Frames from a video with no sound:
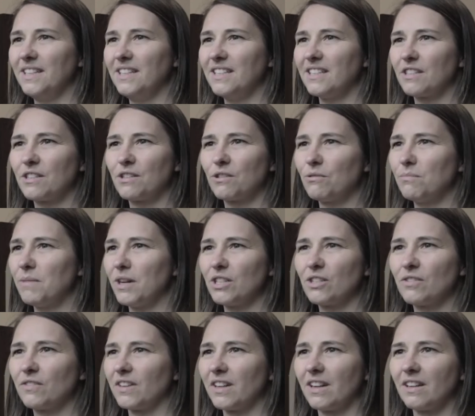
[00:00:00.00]
He does so
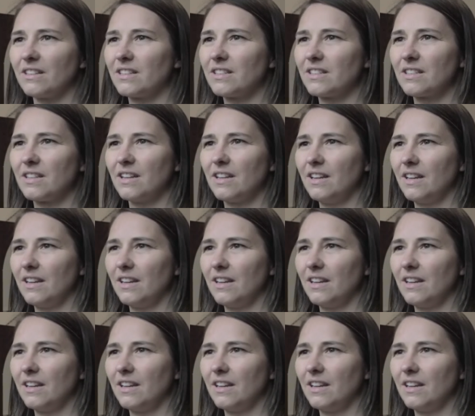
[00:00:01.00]
much for us.